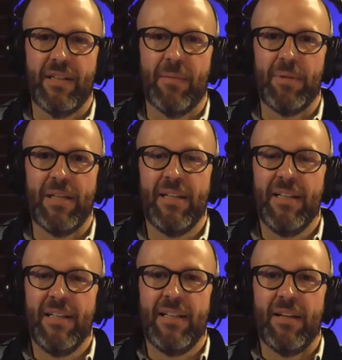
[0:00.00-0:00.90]
I mean,
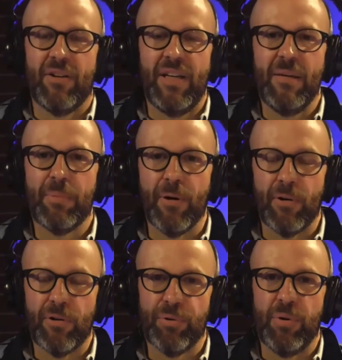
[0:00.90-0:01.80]
you know, he
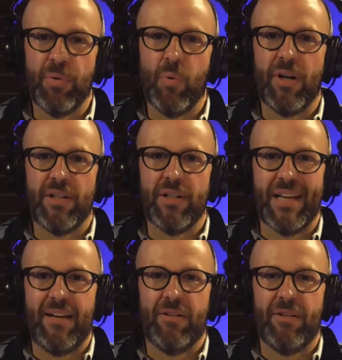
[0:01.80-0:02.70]
broke through and won a
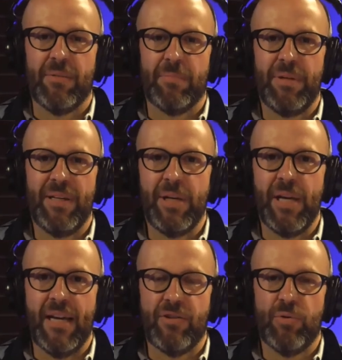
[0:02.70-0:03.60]
title on the
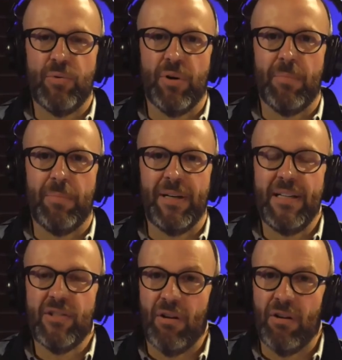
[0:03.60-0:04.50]
PBA tour, but
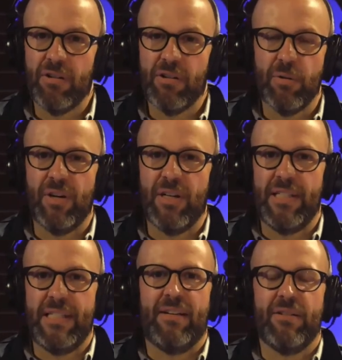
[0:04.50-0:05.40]
he's also a very
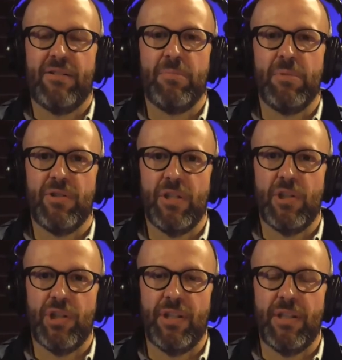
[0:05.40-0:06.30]
talented
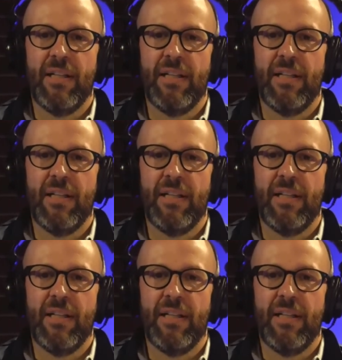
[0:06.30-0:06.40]
musician.